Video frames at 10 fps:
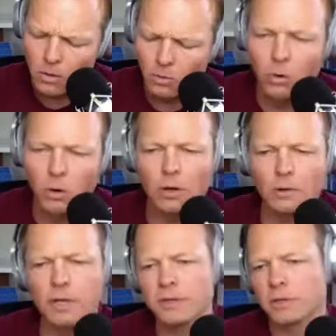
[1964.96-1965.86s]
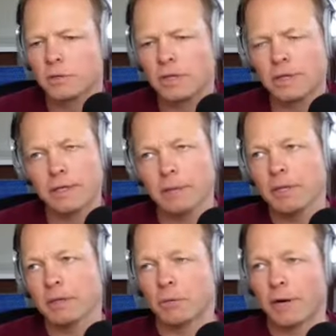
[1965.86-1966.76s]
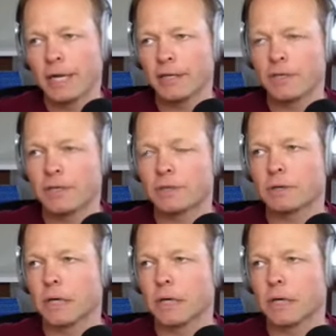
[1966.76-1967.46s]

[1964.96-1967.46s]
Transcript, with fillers: Well, okay. So l- give me the range.